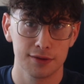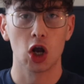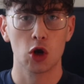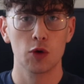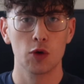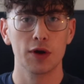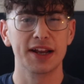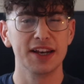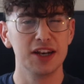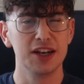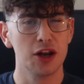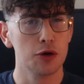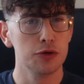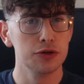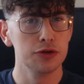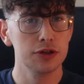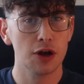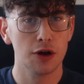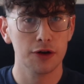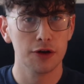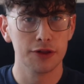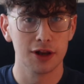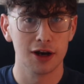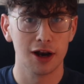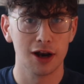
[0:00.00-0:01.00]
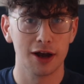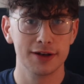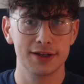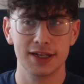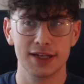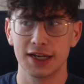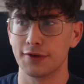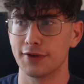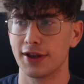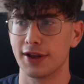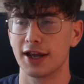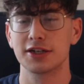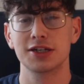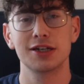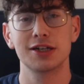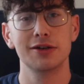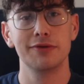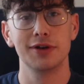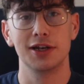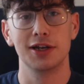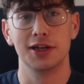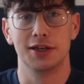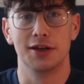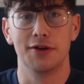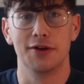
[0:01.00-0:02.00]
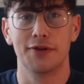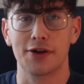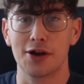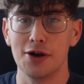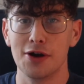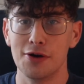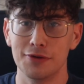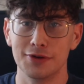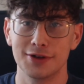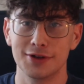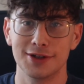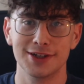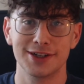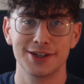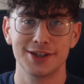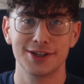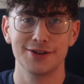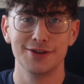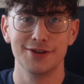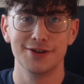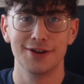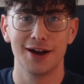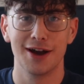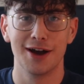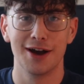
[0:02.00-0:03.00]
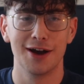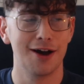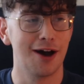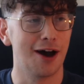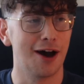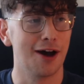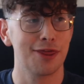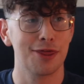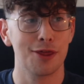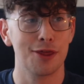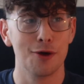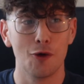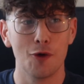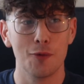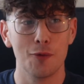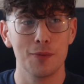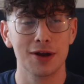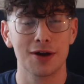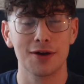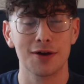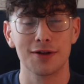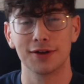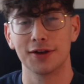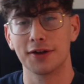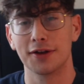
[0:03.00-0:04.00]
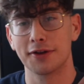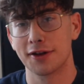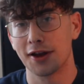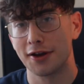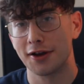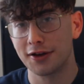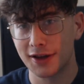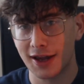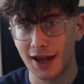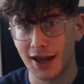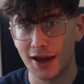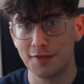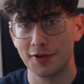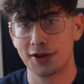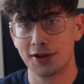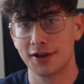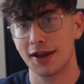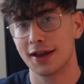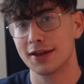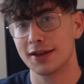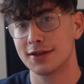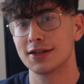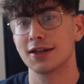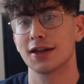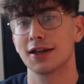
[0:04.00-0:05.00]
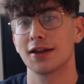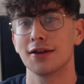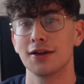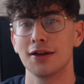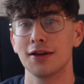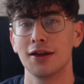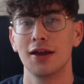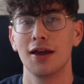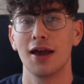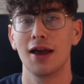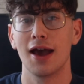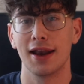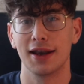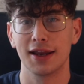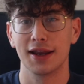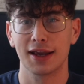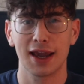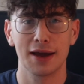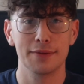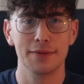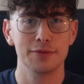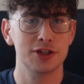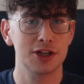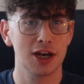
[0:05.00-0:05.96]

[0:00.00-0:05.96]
A quick note on the lighting: it was actually really difficult to shoot, I thought, because the sun kept setting and they kept